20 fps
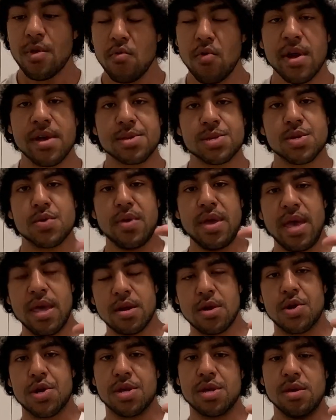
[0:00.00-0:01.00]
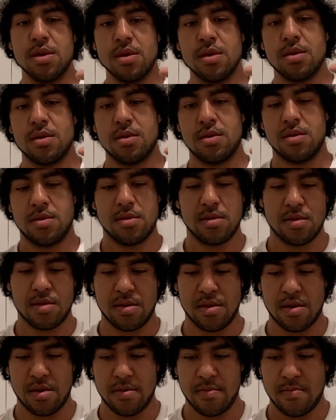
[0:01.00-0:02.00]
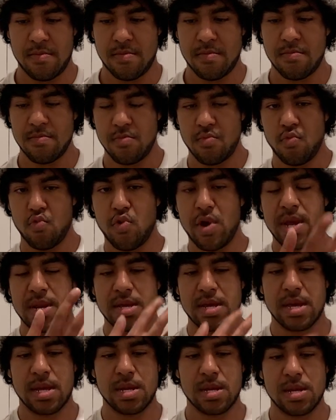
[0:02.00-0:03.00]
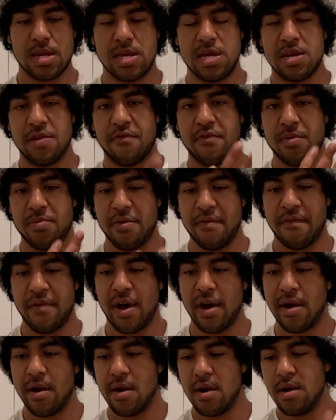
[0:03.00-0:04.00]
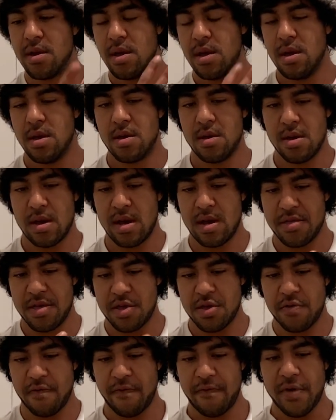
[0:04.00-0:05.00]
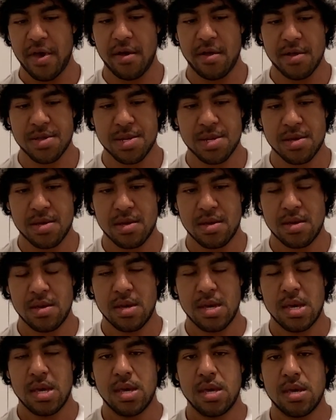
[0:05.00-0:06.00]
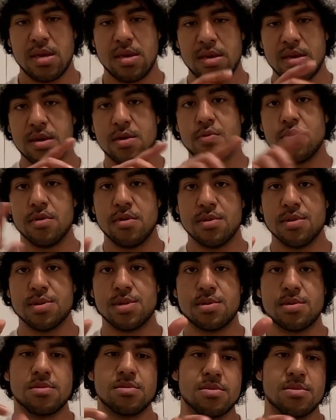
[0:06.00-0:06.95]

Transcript: Right, so energy, the radiated heat from the fire that you felt, equals,